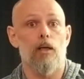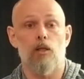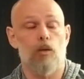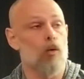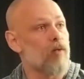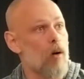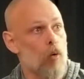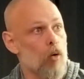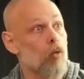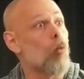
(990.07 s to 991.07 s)
It's so far
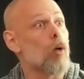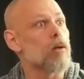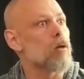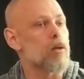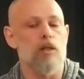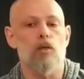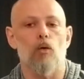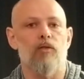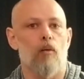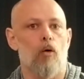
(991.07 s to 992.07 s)
more, no one does. It's
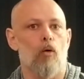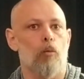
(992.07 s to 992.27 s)
so far more